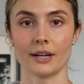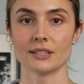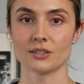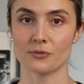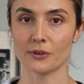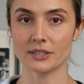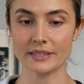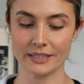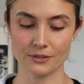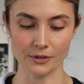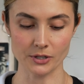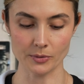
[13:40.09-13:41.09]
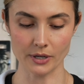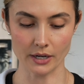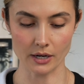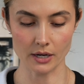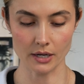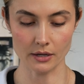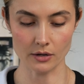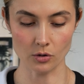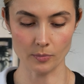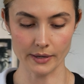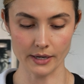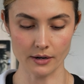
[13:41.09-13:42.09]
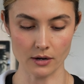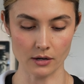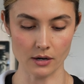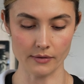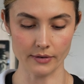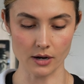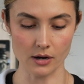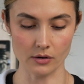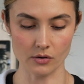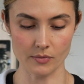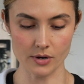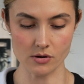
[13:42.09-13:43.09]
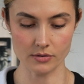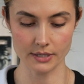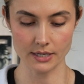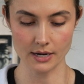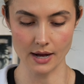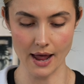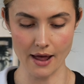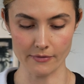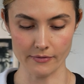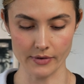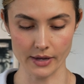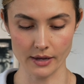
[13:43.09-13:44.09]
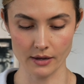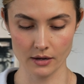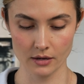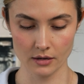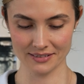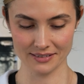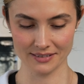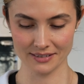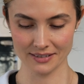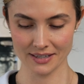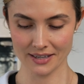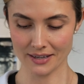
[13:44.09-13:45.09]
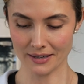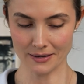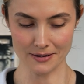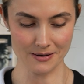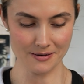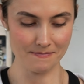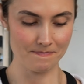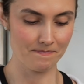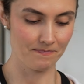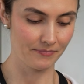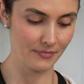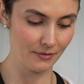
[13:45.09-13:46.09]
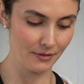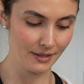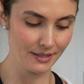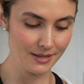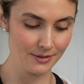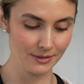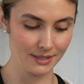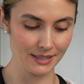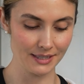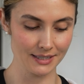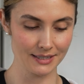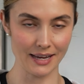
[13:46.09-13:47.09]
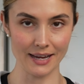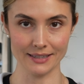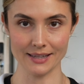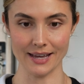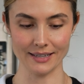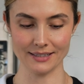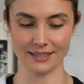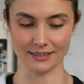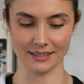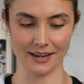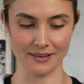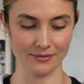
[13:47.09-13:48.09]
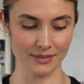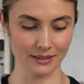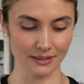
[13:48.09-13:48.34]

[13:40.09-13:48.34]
All right, so first things first, we're gonna cut open our avocado. We only need half of it. We're gonna use the side that doesn't have the